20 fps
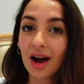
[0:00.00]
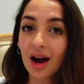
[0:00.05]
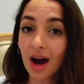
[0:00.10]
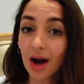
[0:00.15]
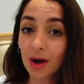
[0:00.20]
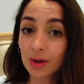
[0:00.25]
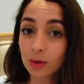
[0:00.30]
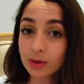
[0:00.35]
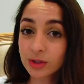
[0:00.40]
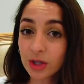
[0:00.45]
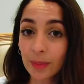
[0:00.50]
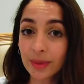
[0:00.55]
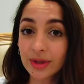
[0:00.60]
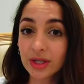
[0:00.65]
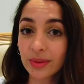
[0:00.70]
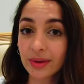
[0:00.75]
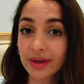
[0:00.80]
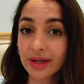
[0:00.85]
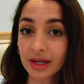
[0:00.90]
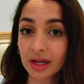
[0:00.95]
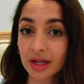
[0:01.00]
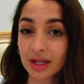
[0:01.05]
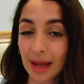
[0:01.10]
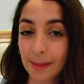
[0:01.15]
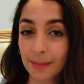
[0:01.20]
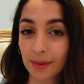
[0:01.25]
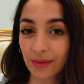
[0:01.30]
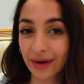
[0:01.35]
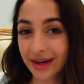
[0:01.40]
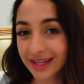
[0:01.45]
I'll also be doing a
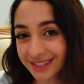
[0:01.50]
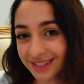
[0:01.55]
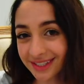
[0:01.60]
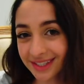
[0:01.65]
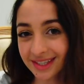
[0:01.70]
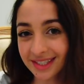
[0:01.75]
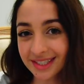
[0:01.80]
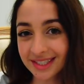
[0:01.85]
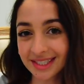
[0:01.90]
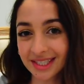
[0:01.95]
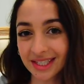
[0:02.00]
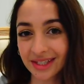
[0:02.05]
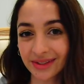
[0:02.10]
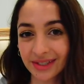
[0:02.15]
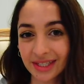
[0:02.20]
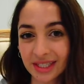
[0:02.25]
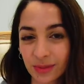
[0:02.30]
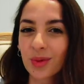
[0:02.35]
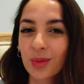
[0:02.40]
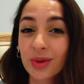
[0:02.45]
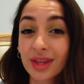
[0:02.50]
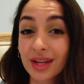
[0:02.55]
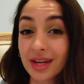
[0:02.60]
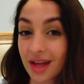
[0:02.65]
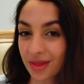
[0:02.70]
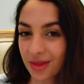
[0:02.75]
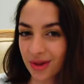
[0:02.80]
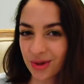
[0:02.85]
collaboration in this series with another